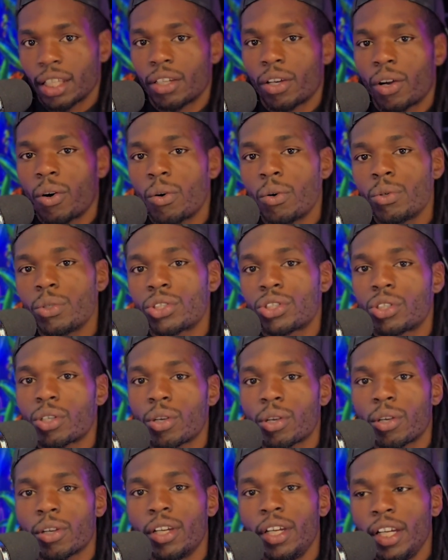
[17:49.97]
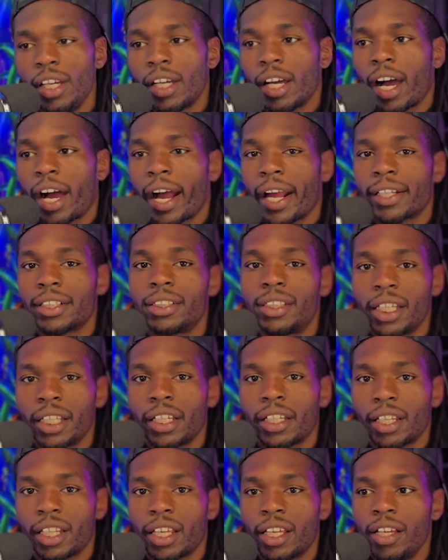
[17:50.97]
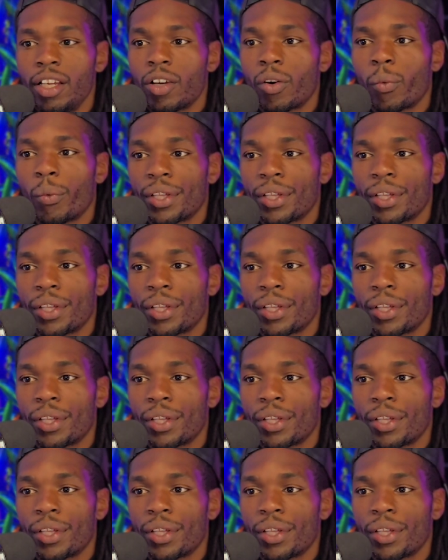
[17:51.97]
It holds your identity,